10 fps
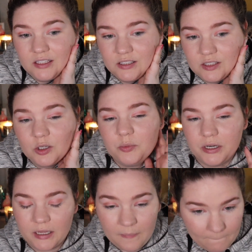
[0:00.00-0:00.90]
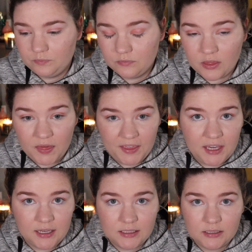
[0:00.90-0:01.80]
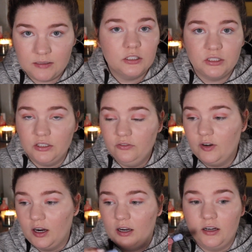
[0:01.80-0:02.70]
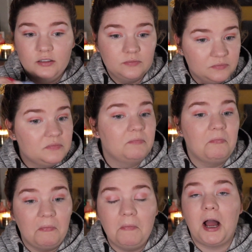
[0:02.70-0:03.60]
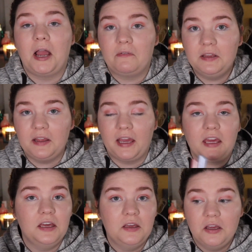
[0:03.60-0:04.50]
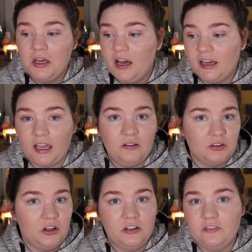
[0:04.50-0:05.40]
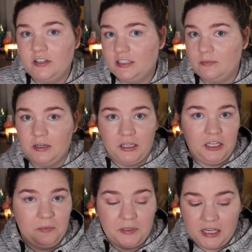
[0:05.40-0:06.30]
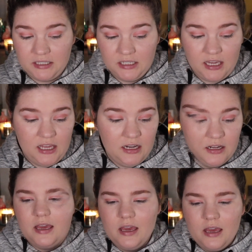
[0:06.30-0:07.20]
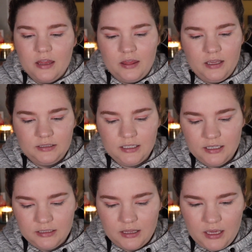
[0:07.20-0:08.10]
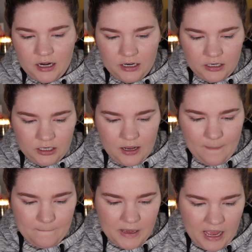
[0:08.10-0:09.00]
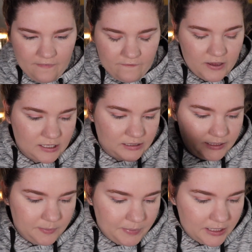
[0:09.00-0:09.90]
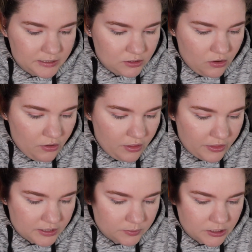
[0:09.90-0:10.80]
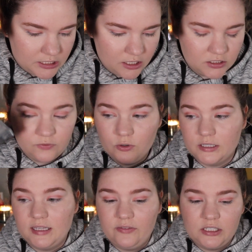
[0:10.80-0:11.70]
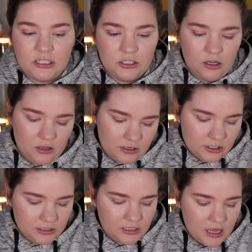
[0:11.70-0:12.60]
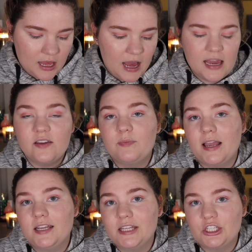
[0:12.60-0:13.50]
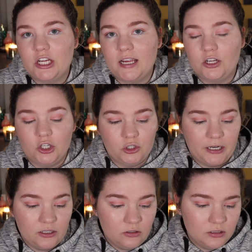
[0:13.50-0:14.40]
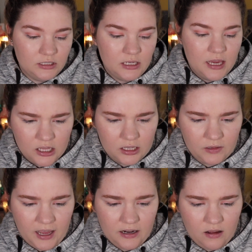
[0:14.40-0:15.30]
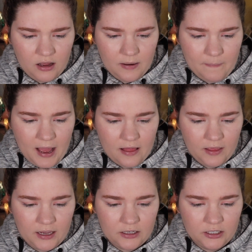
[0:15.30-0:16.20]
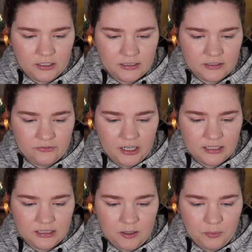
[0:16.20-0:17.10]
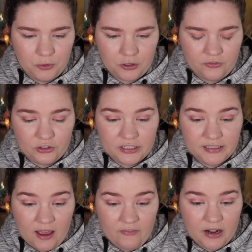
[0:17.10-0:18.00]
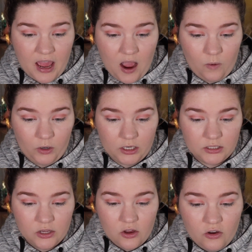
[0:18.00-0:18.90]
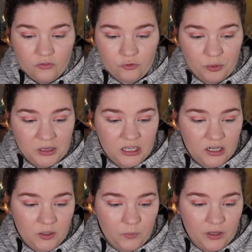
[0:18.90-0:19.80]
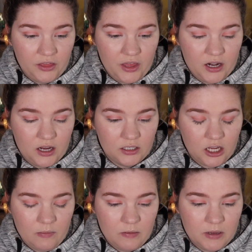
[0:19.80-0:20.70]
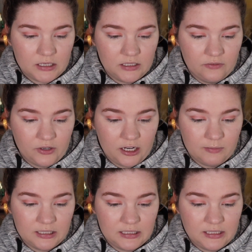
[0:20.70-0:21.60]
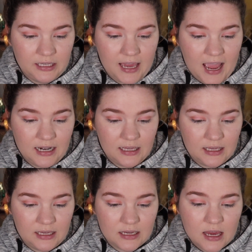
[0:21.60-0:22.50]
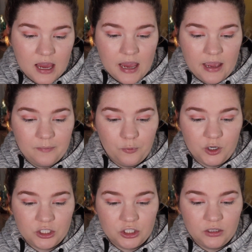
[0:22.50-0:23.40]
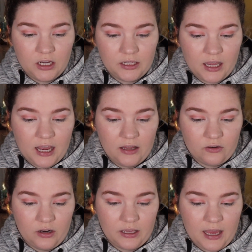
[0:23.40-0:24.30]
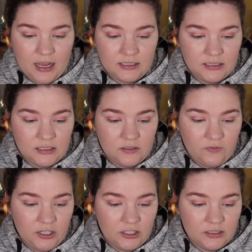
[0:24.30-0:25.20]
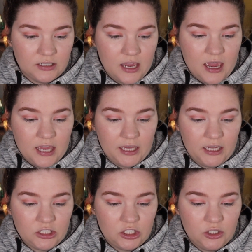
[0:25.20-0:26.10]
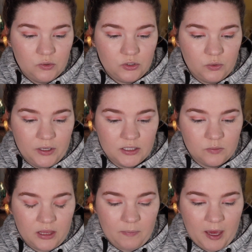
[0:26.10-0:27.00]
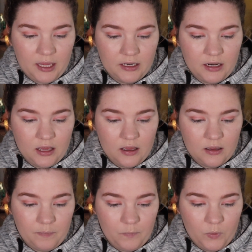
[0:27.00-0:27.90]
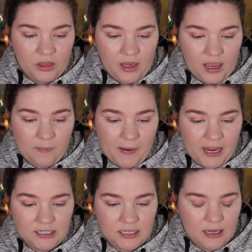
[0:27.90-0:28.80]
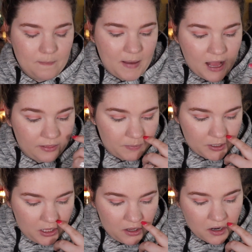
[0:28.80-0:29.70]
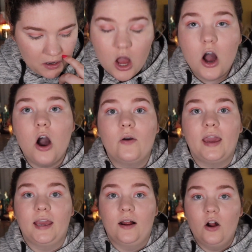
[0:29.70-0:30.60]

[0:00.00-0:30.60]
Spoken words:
So pretty. These, so far, I really like. Again, with all of this, I'm going to keep testing it. This is their Matte Fix Lip Pencil. This retails for $17. I have mine in the shade Cradled. Glide On Matte Liner defines lip border for 7 hours. Formulated with an uncommon mix of vitamin C and E and moisture-locking hyaluronic acid spheres. Each hue twins with a Paint It matte lip color. Okay.